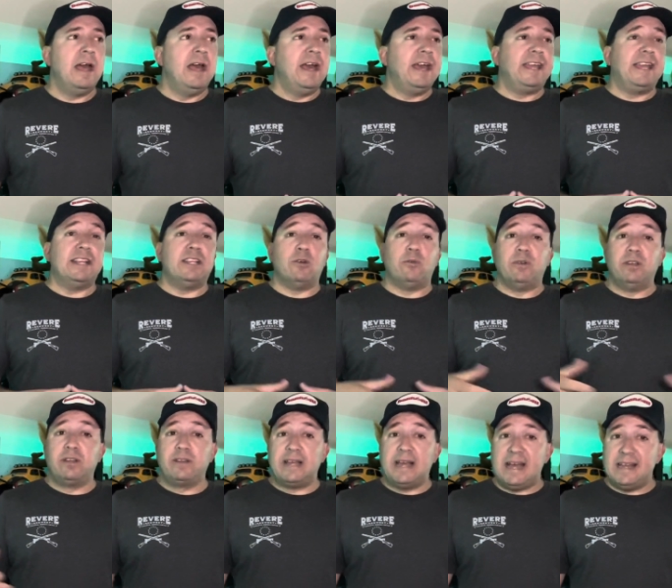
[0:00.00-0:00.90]
He had the
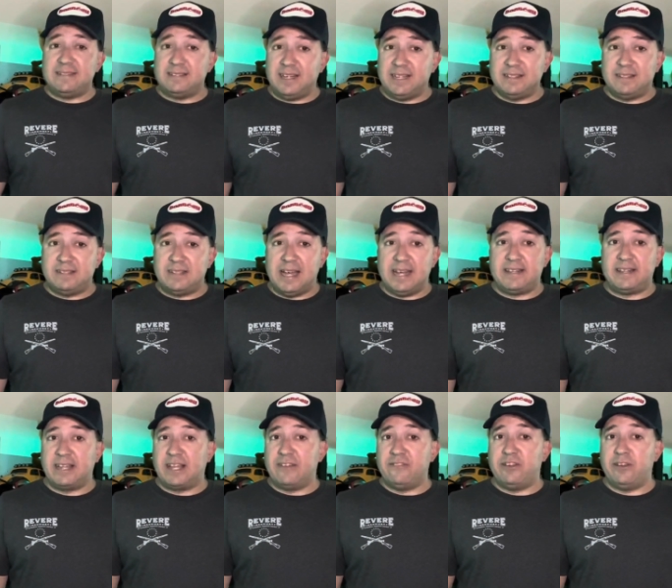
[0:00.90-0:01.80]
real guys on set to
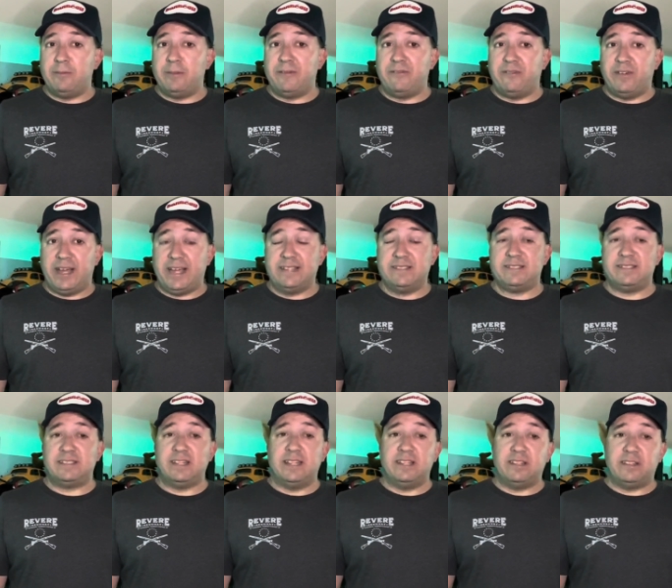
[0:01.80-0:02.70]
give him advice
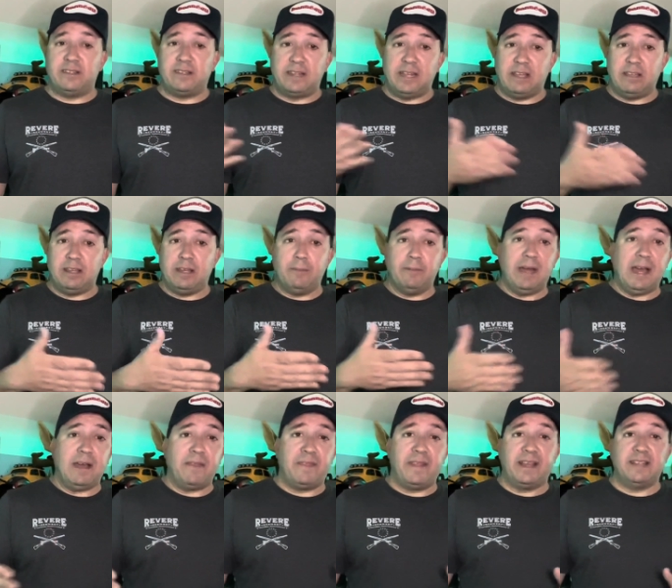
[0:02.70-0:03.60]
and tell him
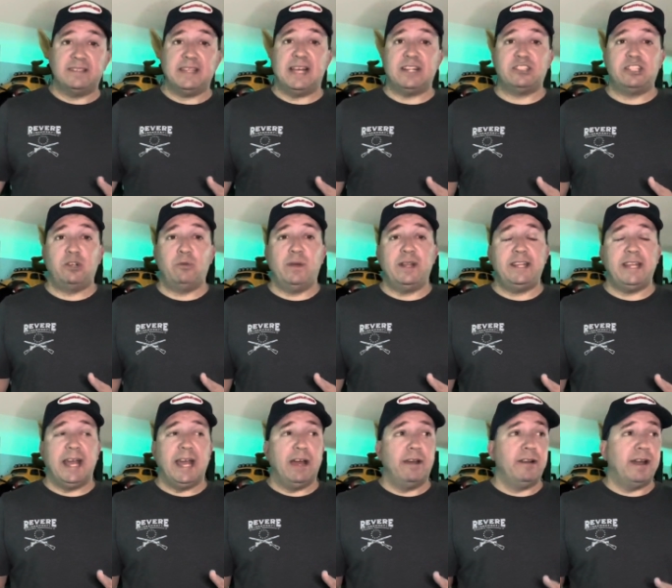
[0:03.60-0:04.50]
how things actually went
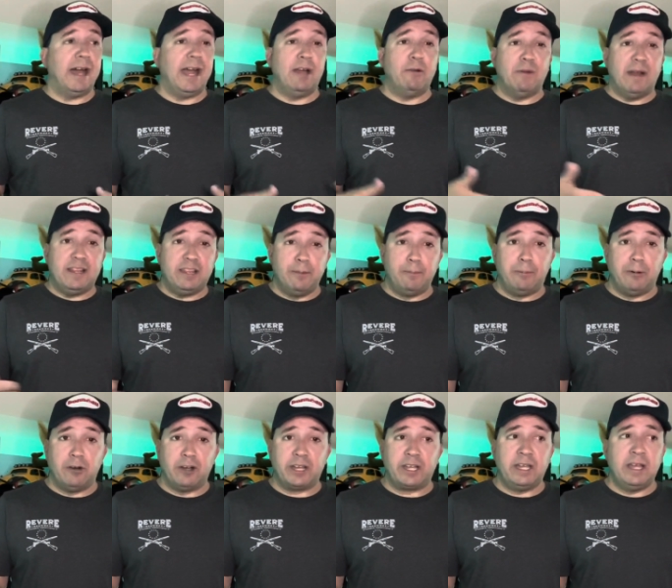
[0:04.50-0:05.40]
down. I read the
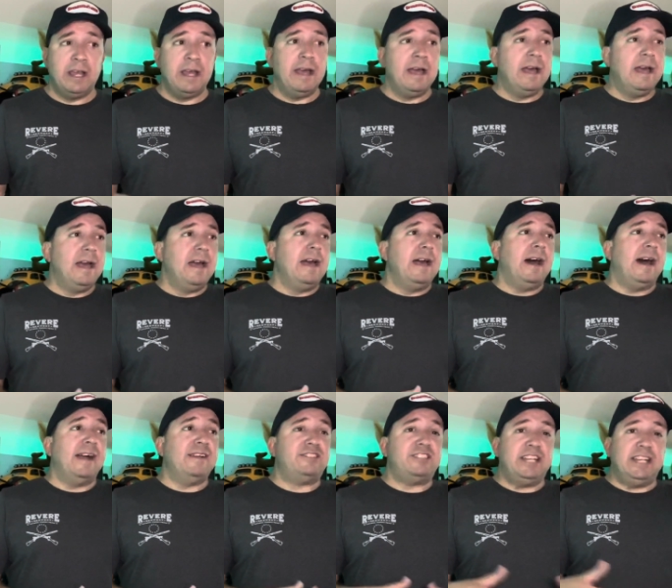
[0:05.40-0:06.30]
book.
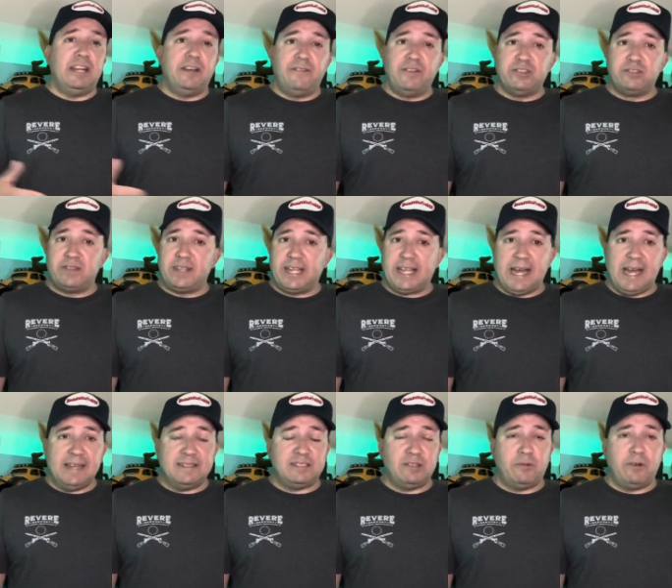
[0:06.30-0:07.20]
I've seen interviews with the
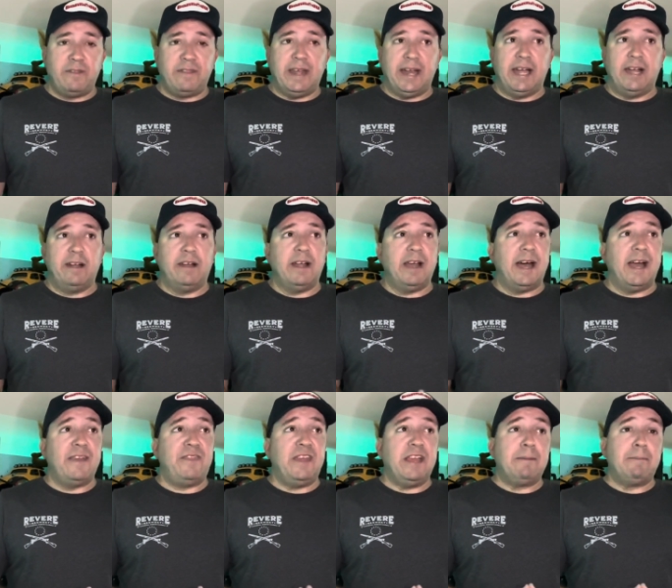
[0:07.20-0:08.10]
guys that were there.
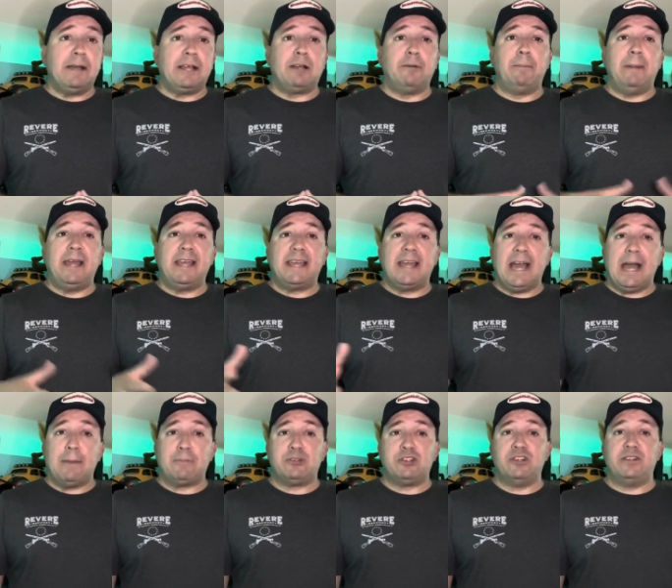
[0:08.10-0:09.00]
I think Michael Bay
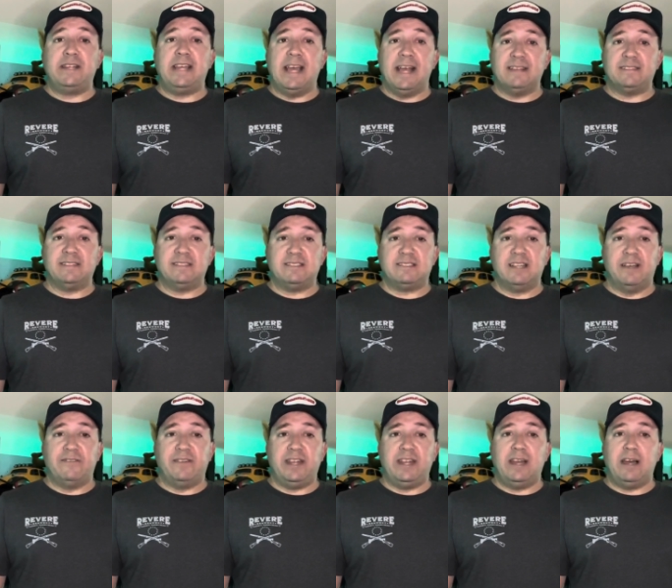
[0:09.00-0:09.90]
captured the essence
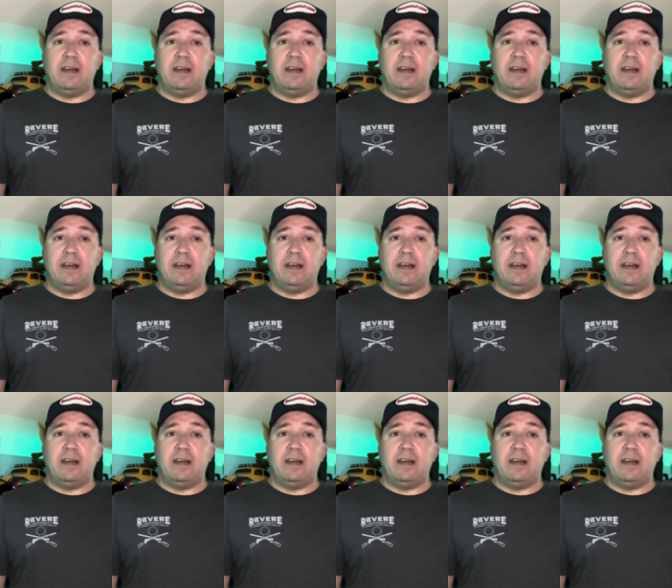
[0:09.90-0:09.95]
of it.